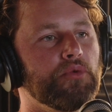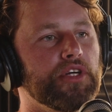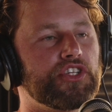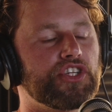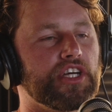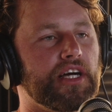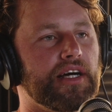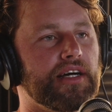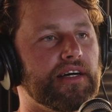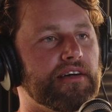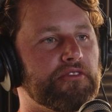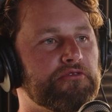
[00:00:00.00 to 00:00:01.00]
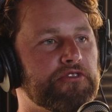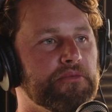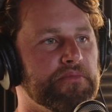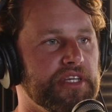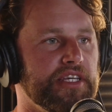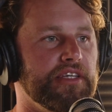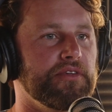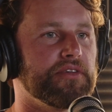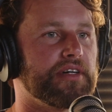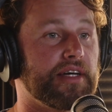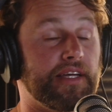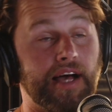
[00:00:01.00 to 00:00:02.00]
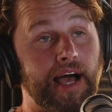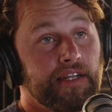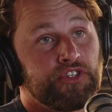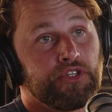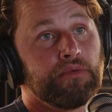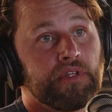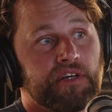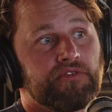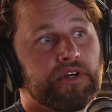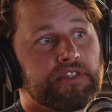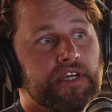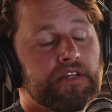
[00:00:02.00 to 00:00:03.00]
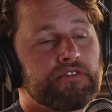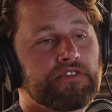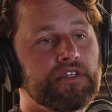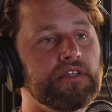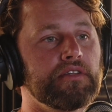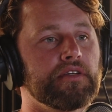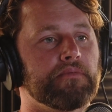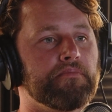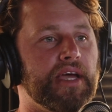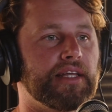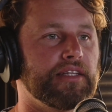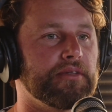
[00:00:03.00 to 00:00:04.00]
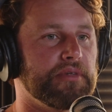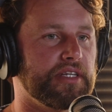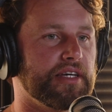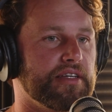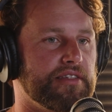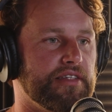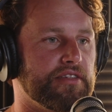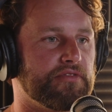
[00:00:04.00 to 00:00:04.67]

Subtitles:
which for me, I do love Wes Anderson, mainly because